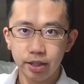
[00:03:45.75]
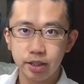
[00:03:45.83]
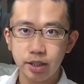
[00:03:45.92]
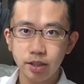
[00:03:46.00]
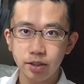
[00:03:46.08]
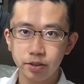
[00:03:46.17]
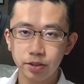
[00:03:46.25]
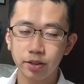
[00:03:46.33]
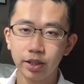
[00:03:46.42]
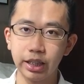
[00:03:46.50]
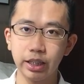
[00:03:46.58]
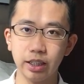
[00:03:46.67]
It's not going to look
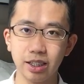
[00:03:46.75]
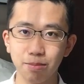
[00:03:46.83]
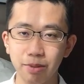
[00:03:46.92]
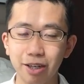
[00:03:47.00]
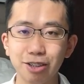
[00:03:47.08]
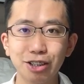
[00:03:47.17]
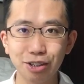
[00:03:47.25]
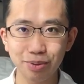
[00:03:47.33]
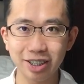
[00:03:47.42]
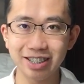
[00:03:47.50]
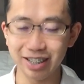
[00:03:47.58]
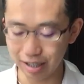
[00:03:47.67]
all like this, but I'll show you
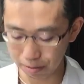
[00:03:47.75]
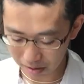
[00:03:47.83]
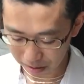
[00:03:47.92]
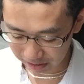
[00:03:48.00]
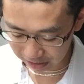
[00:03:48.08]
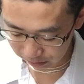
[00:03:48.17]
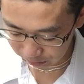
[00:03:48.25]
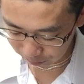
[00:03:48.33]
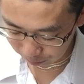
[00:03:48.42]
when it's done, I promise.